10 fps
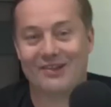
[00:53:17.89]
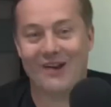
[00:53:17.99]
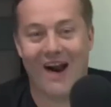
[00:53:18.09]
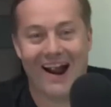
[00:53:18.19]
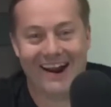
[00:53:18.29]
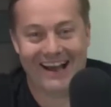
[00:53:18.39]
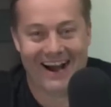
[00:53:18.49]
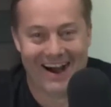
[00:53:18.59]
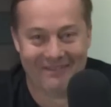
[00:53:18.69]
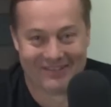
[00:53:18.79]

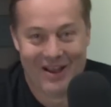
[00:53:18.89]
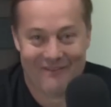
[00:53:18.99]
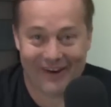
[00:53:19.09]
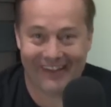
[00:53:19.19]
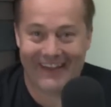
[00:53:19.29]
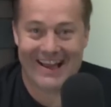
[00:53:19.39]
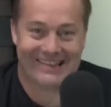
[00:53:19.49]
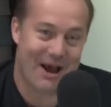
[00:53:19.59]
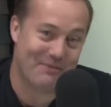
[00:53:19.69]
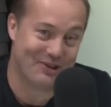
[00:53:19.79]
Startup for the
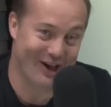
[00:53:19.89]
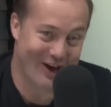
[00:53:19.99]
last episode.